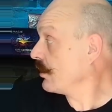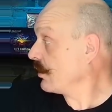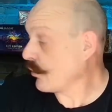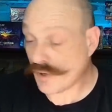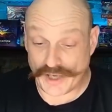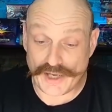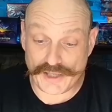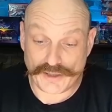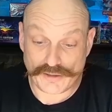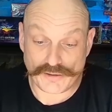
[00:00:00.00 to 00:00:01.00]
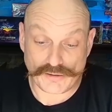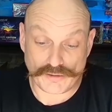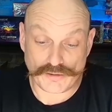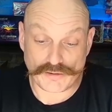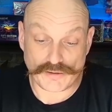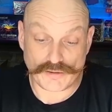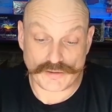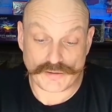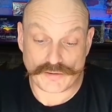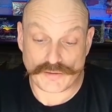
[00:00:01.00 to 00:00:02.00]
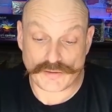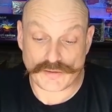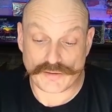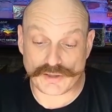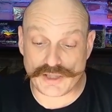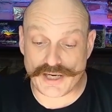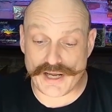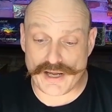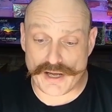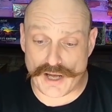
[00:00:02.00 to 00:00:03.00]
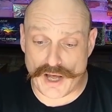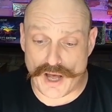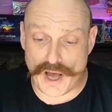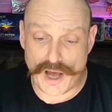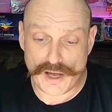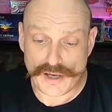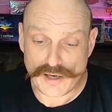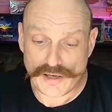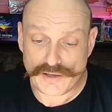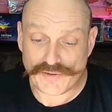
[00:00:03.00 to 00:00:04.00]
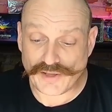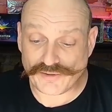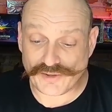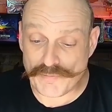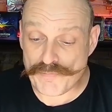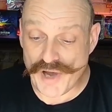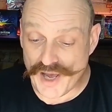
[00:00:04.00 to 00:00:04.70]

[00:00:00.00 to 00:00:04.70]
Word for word: okay. Ooh, yeah. Lady Halfling. That's, That's a,